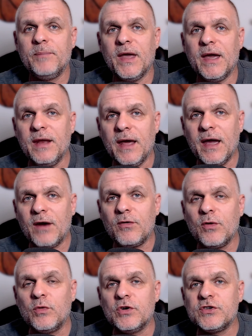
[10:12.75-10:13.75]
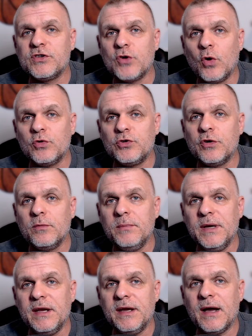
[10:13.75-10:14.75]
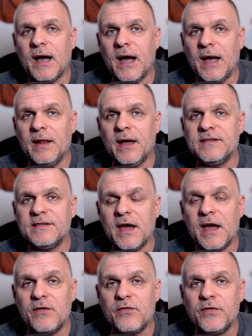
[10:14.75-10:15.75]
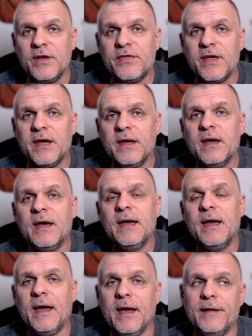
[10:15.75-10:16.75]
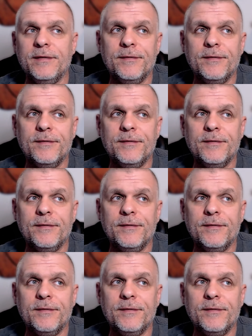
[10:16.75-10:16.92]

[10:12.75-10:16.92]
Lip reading: an era where social media highlights everything and